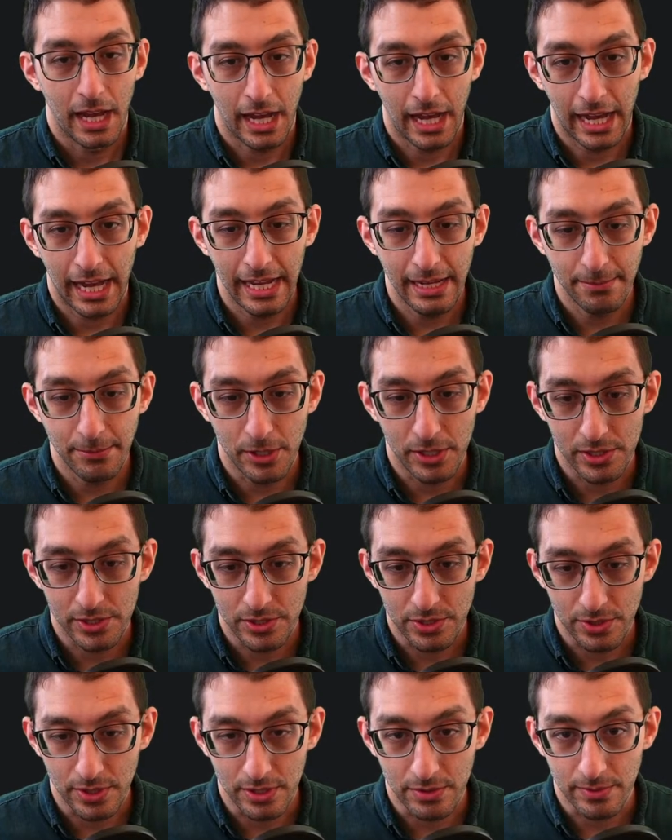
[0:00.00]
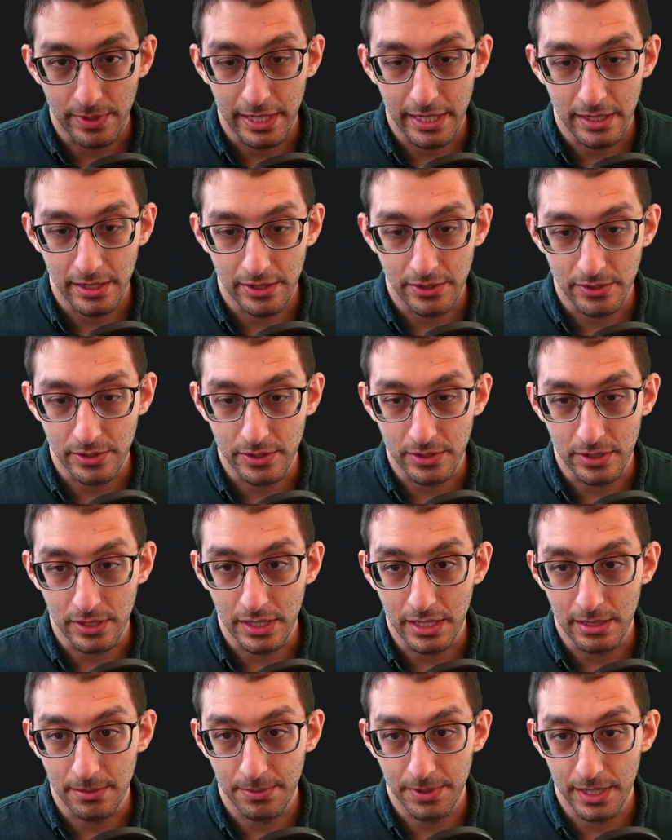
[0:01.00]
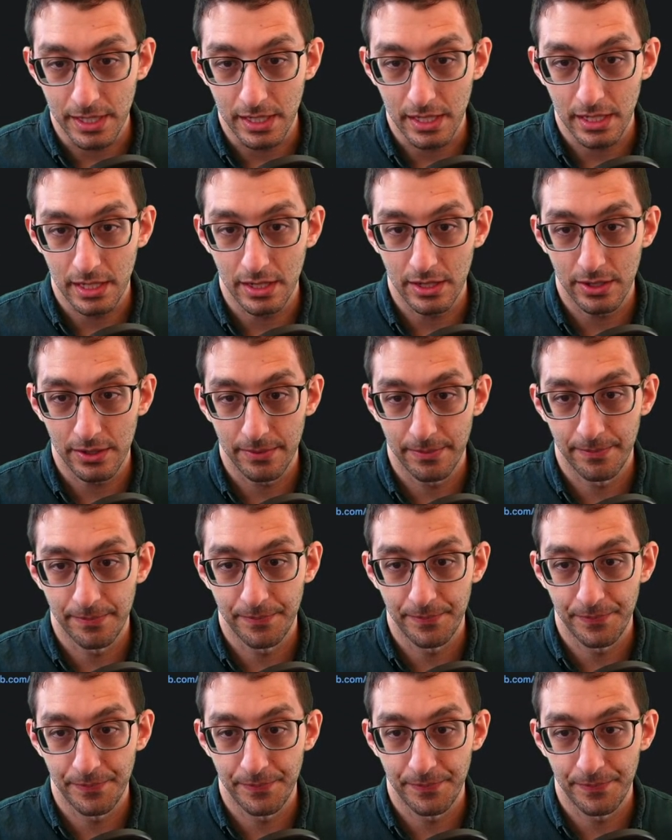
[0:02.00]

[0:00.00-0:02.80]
I am also going to write another little cleanup thing in here.